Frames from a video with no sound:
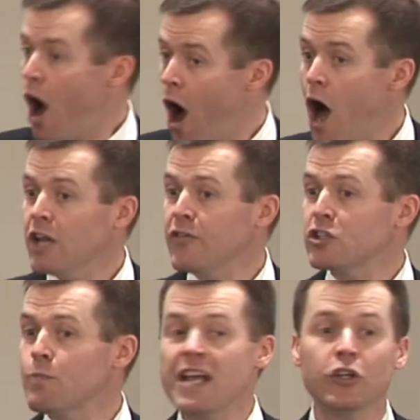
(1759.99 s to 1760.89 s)
All of
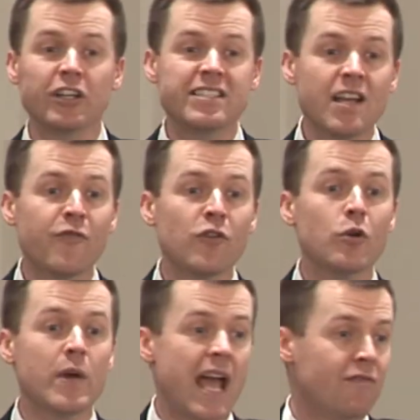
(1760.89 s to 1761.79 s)
us may look
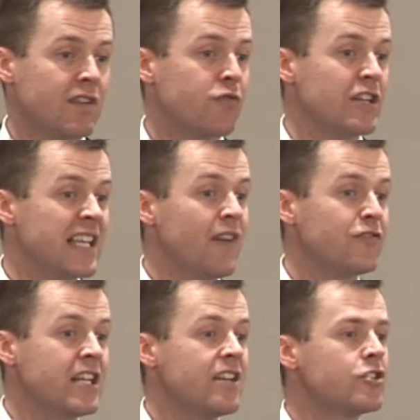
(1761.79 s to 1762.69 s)
different. We have different
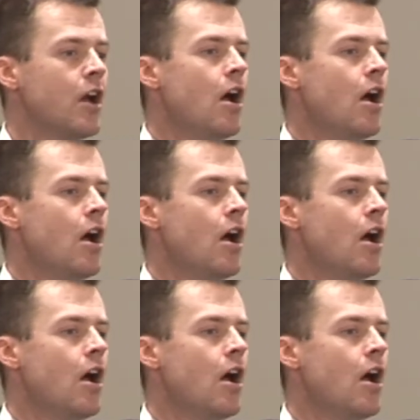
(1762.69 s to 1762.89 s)
giftings.